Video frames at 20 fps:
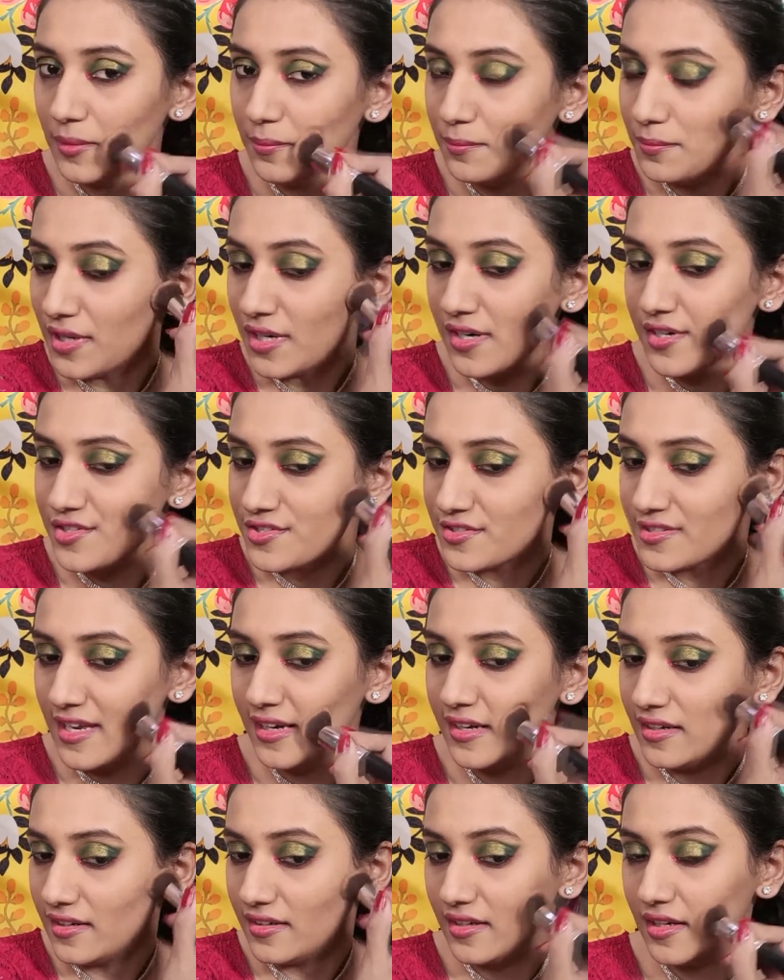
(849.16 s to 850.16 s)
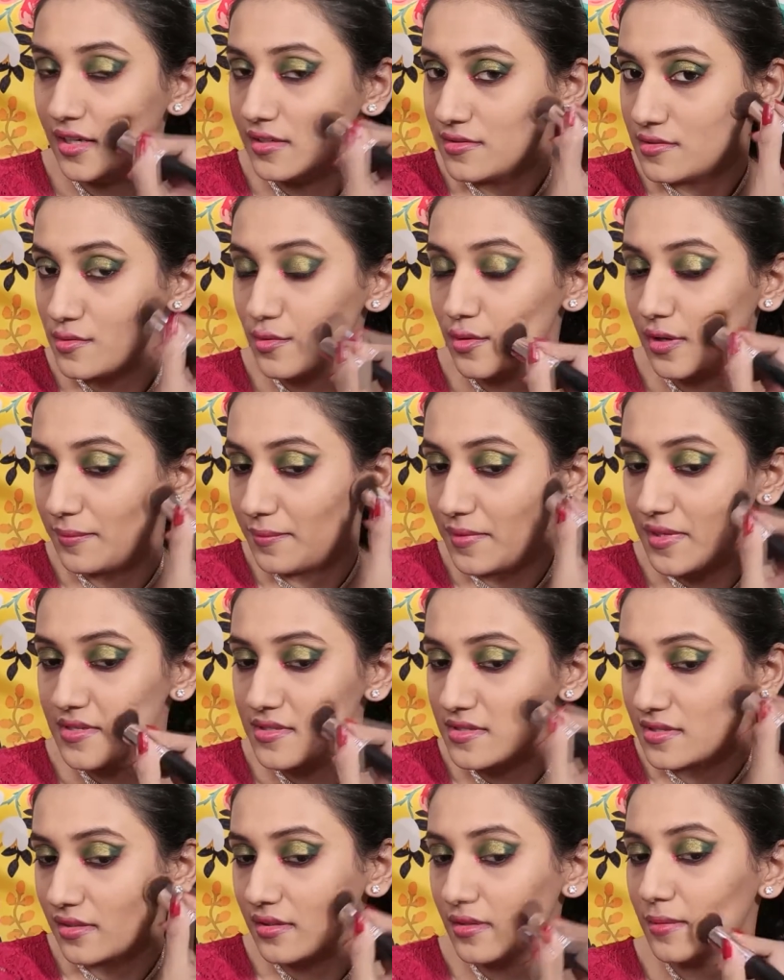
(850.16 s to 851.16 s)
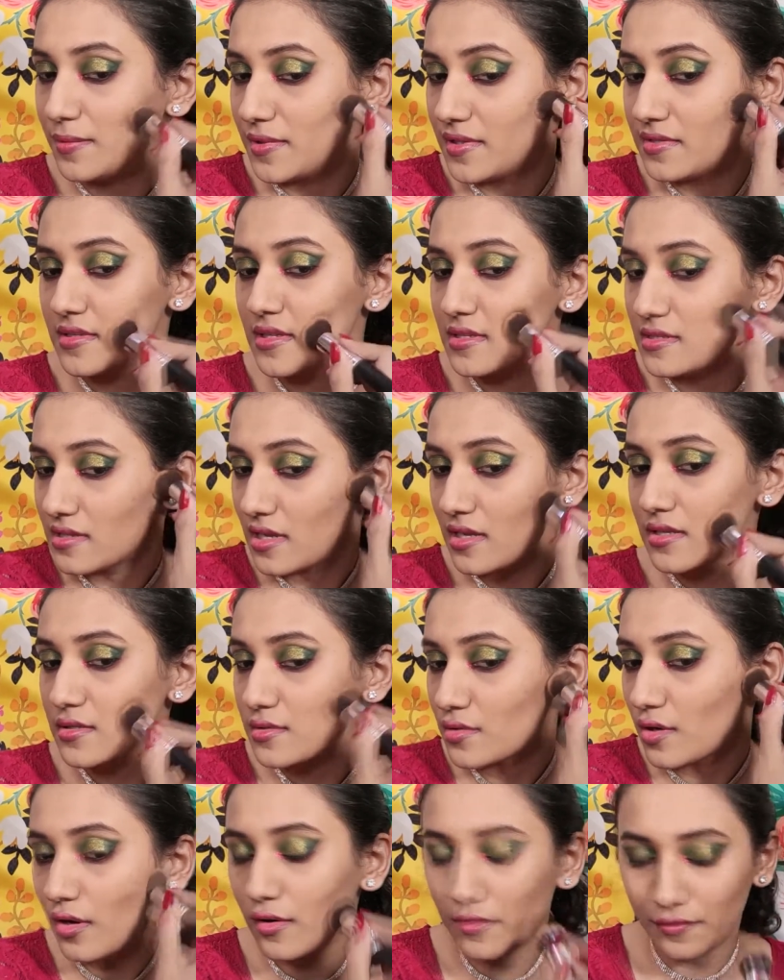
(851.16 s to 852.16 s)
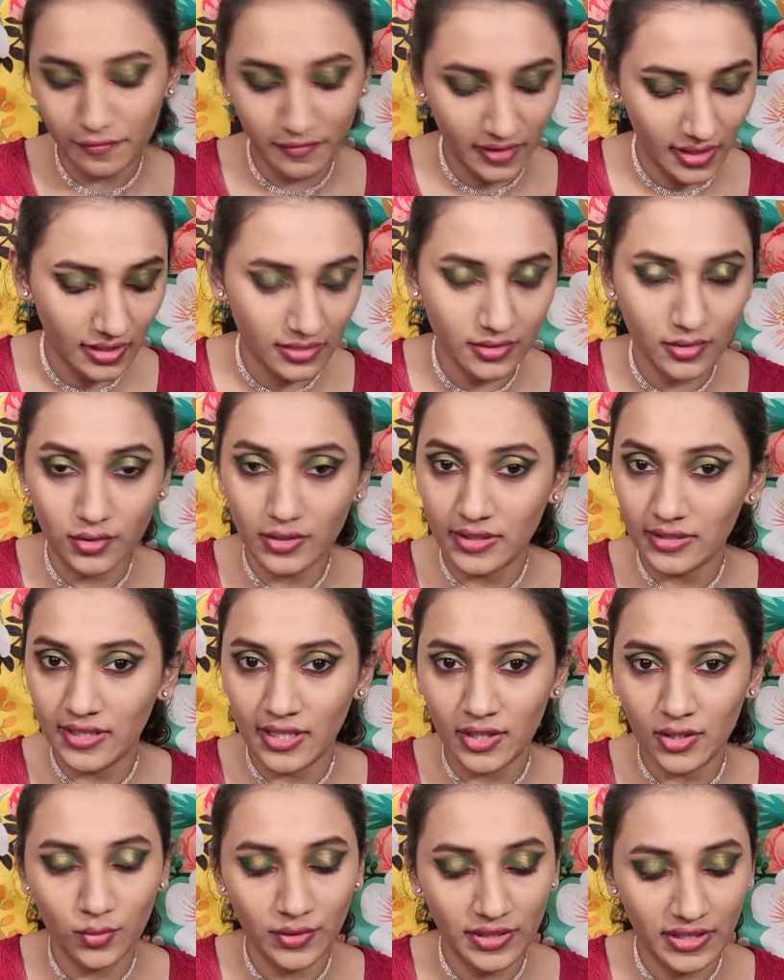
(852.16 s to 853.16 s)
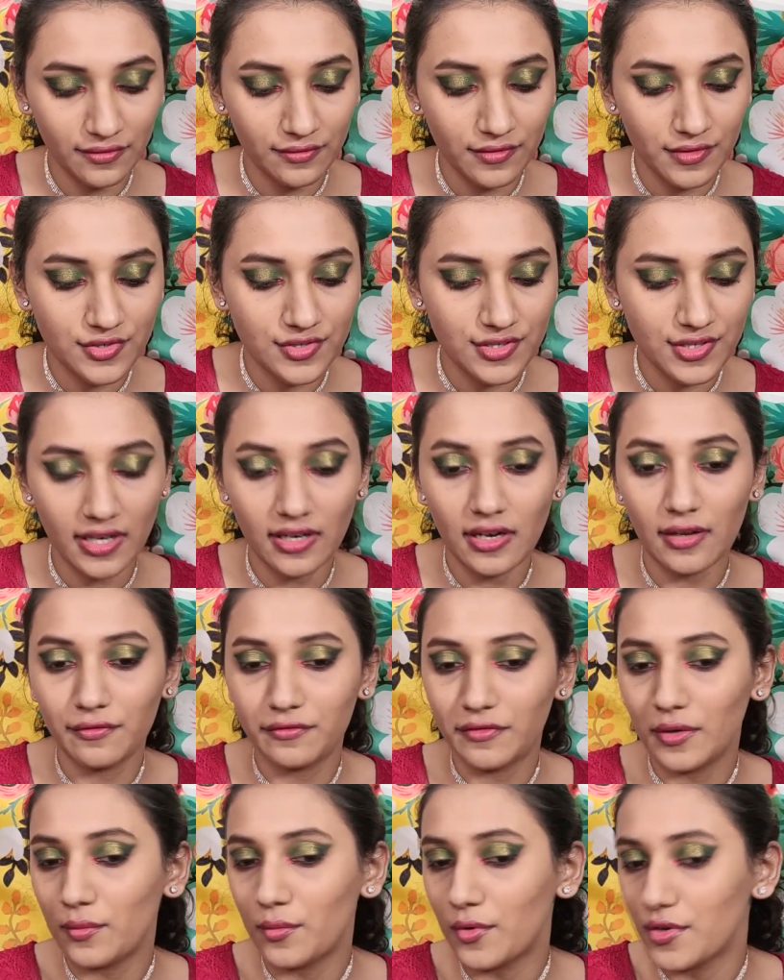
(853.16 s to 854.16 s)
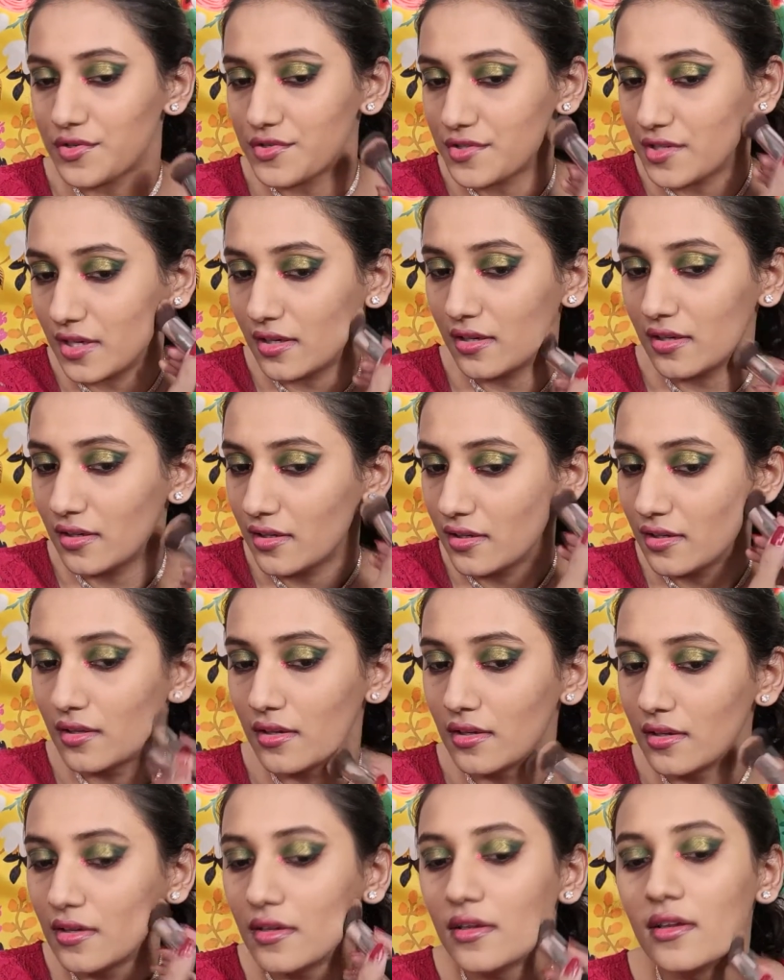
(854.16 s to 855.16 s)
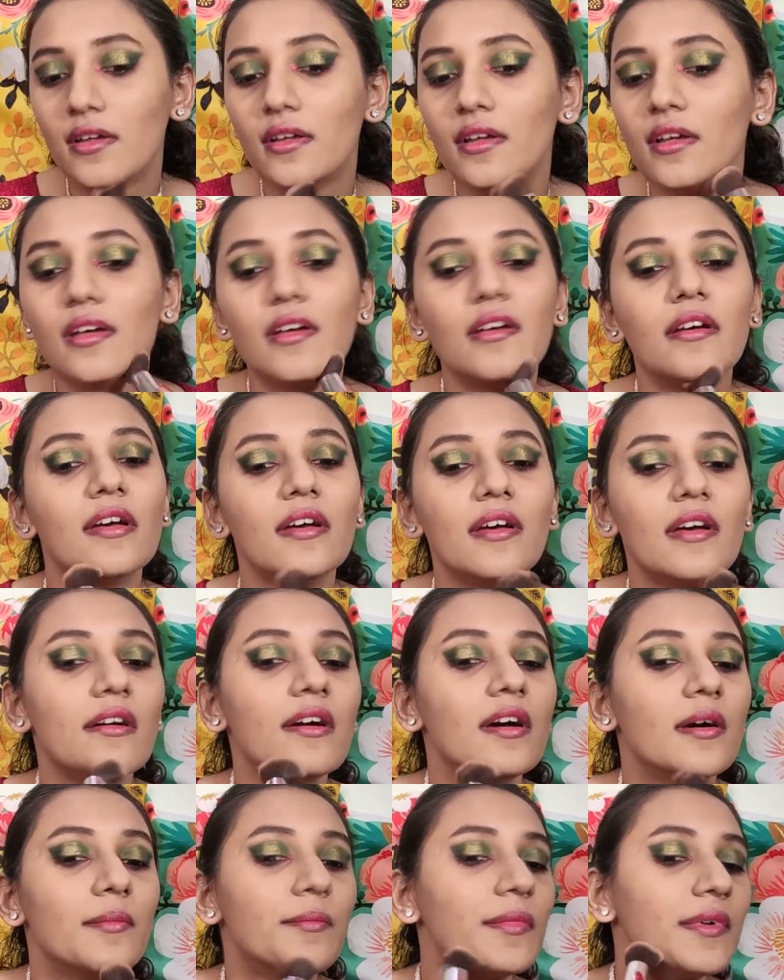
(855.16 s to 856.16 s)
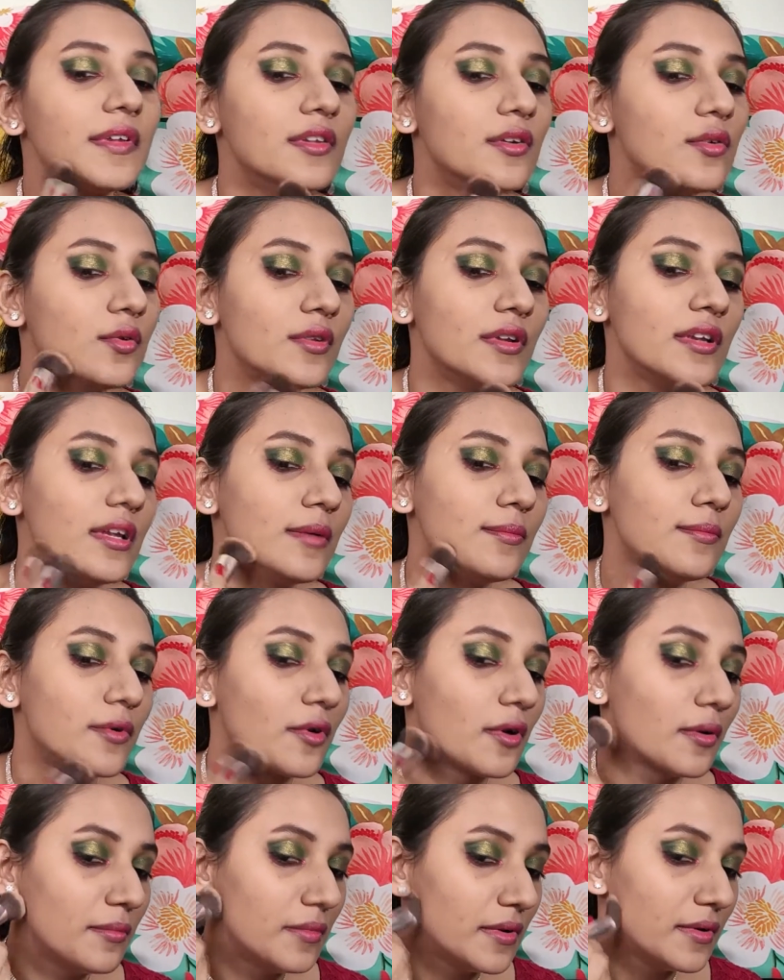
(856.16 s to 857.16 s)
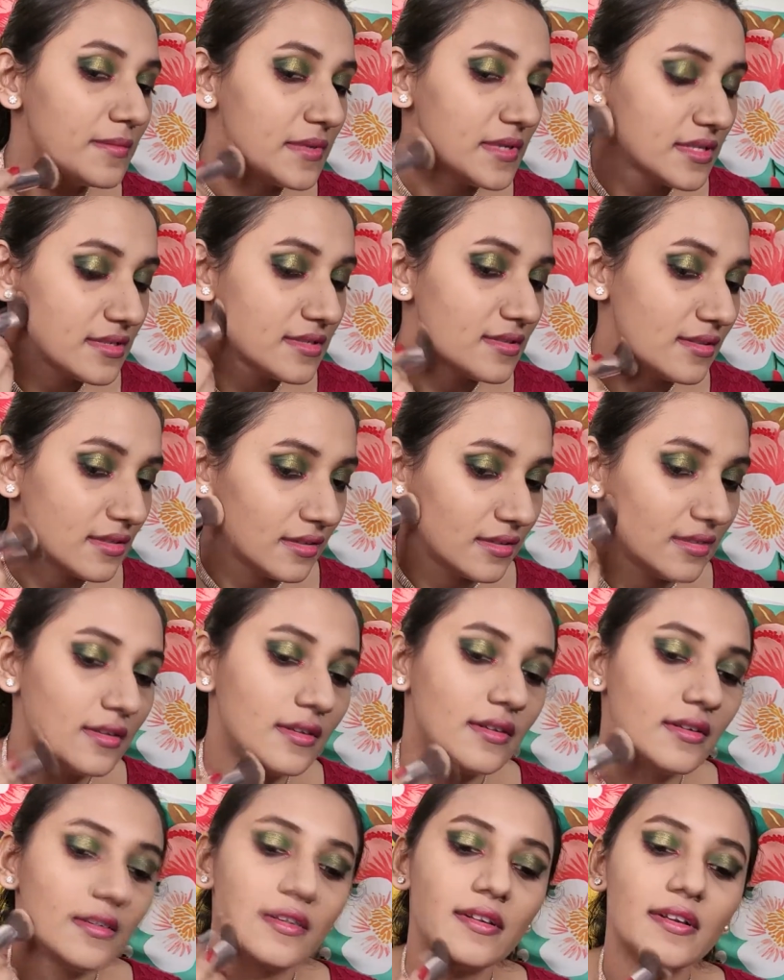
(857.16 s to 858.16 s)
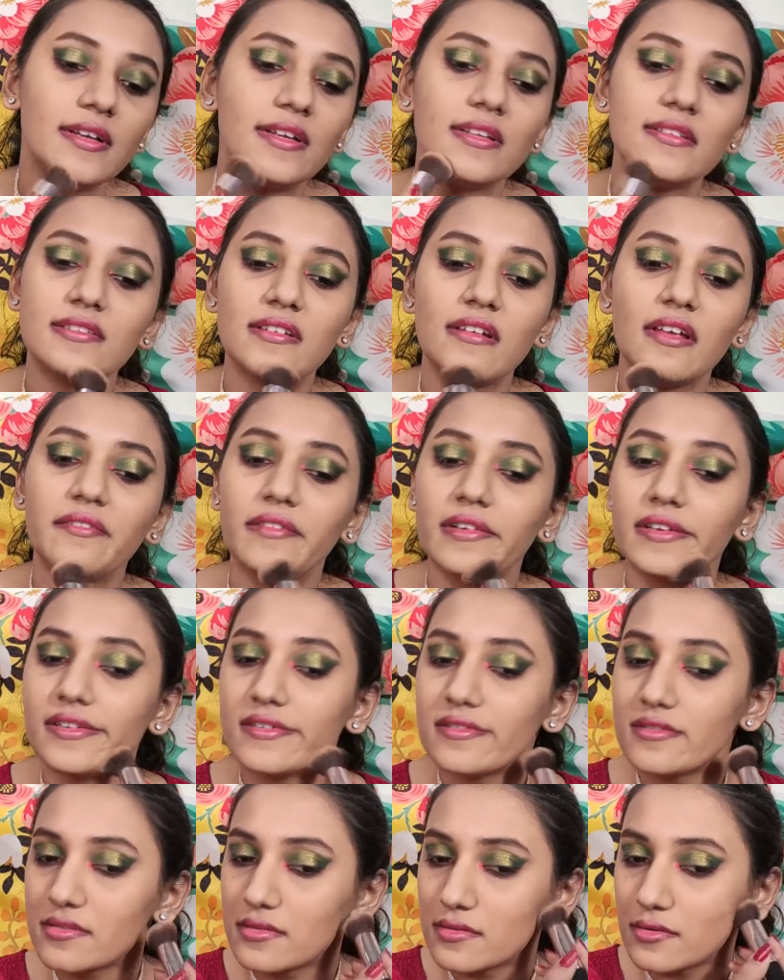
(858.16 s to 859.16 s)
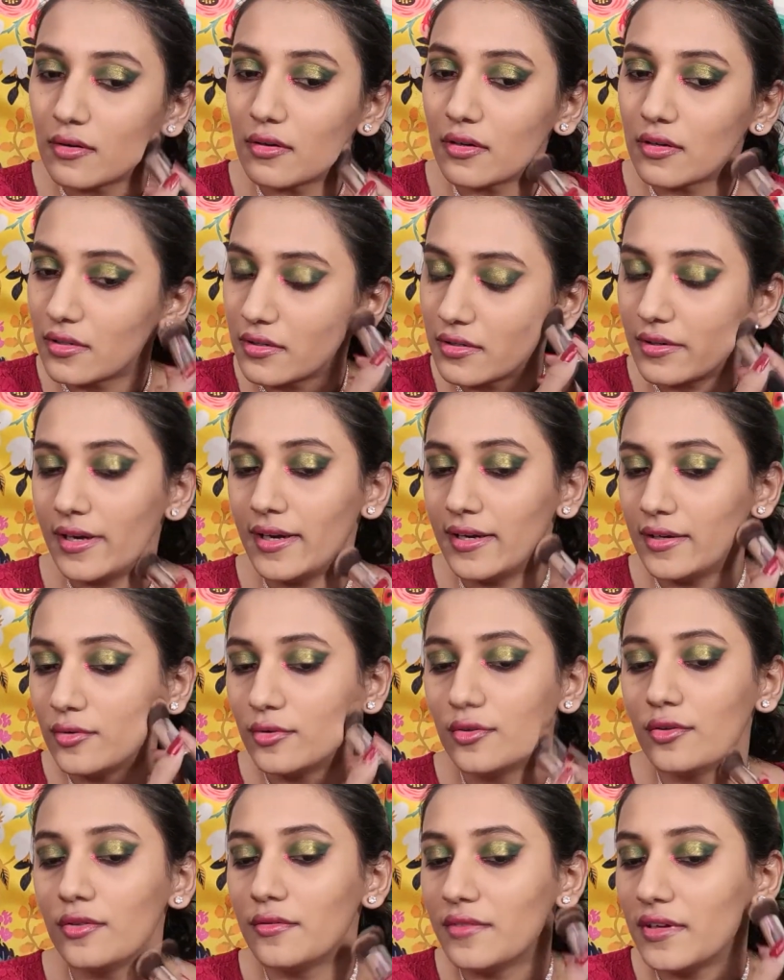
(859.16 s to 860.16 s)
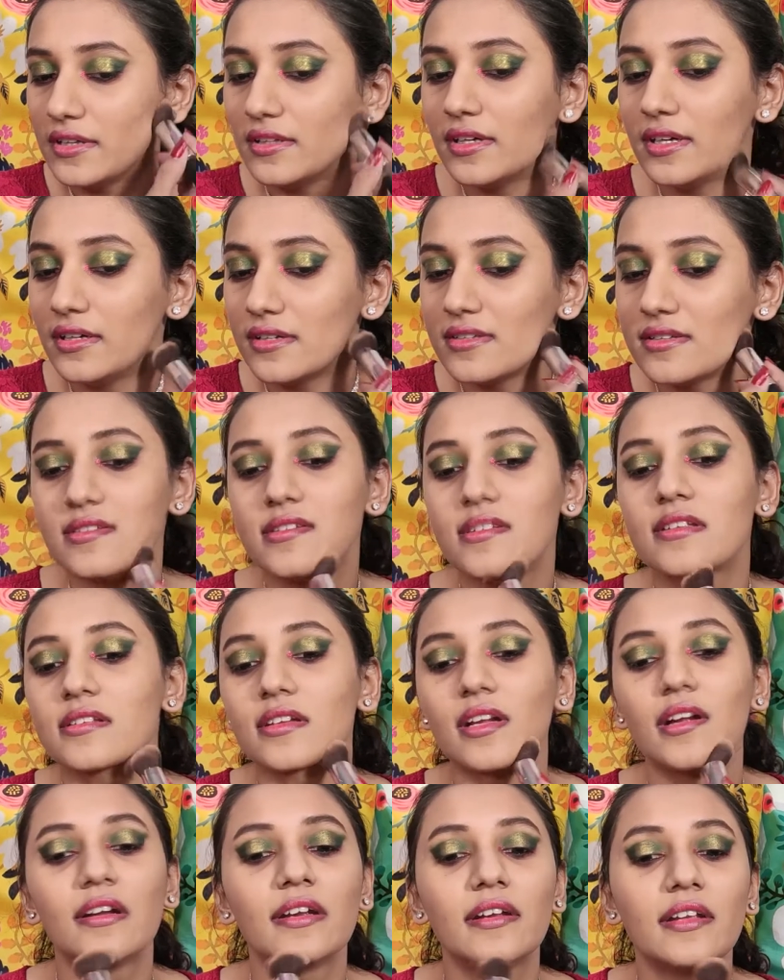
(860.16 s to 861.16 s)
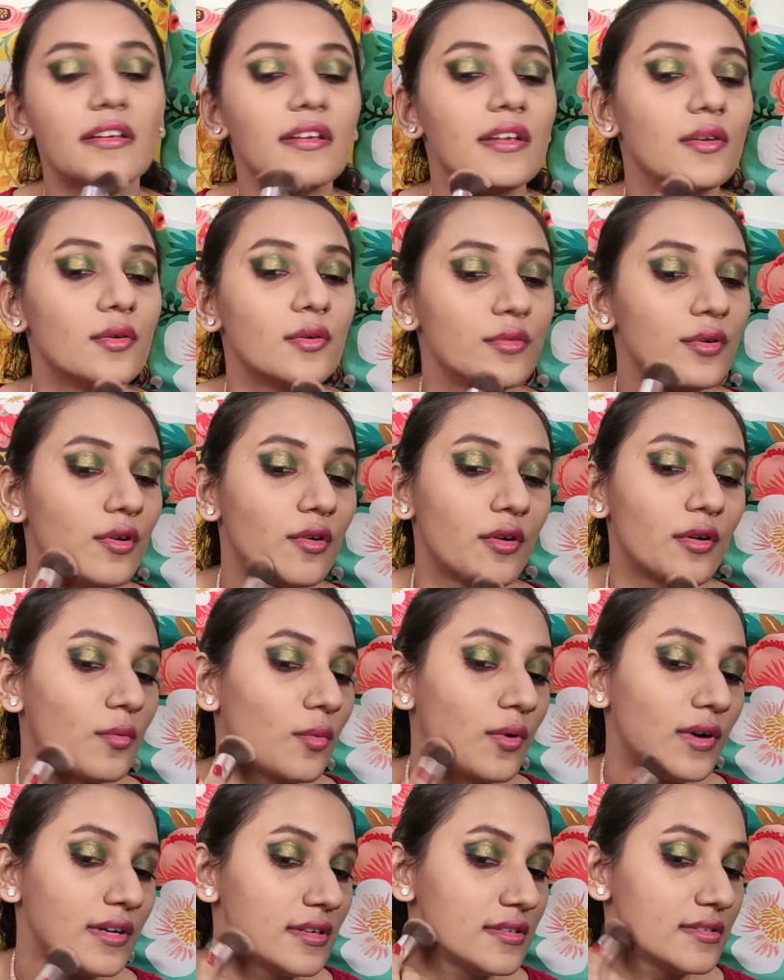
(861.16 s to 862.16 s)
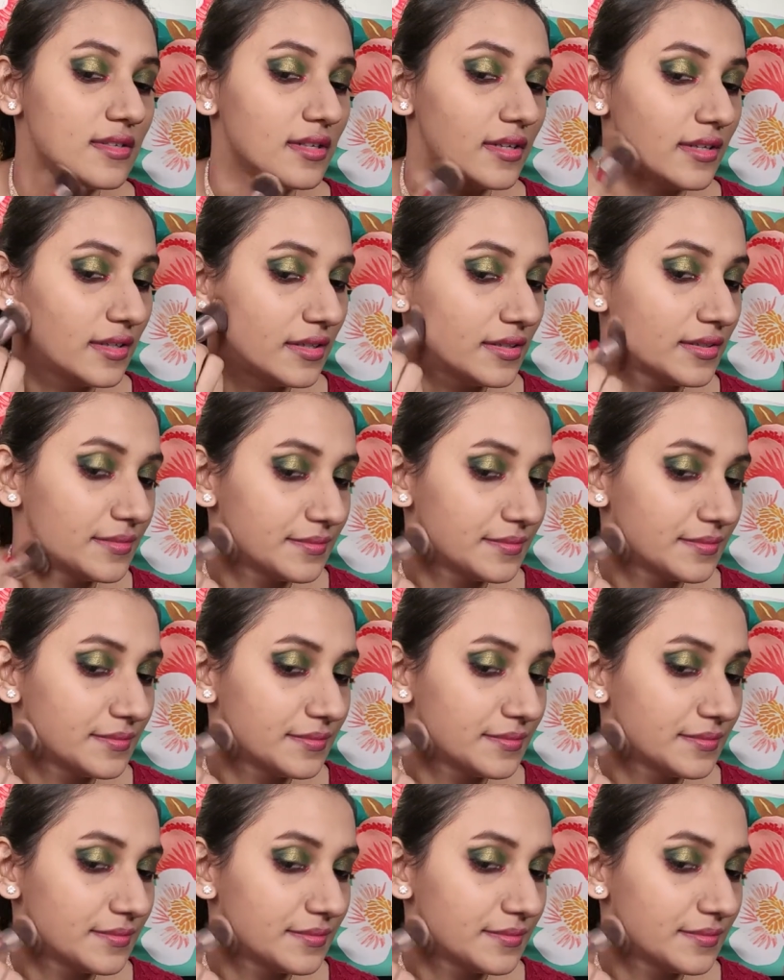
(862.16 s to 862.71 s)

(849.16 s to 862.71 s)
brush set, yet so amazing. The bristles are soft and they don't even shed after washing. But the only problem is it is never in stock. I don't know whether it is discontinued or what is it.